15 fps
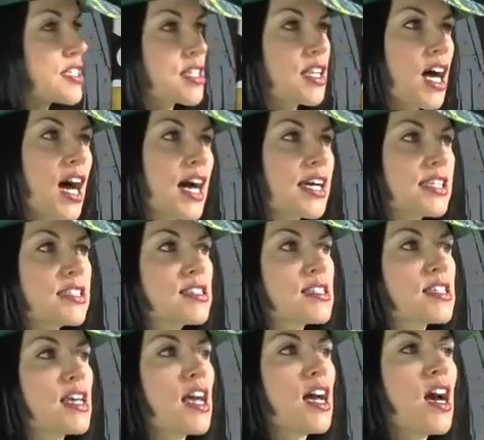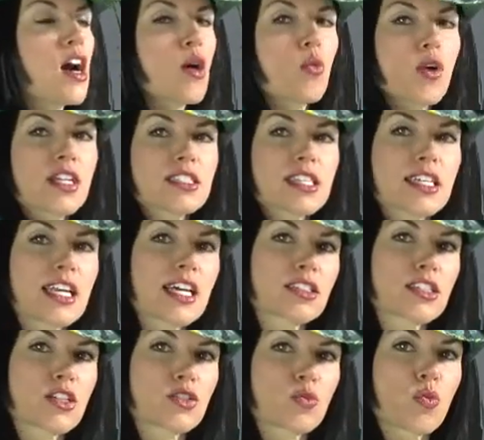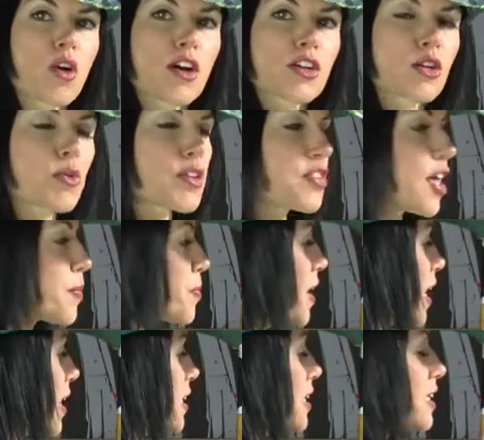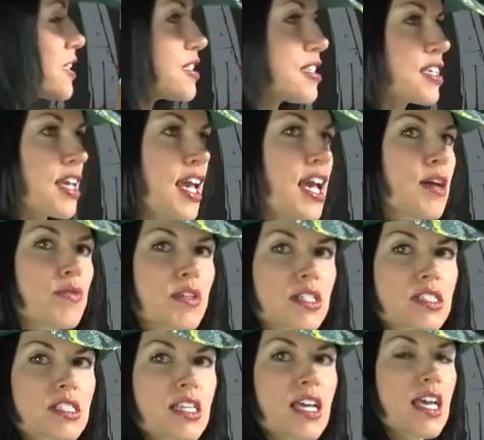lines, once that excess water with that paint hits the canvas,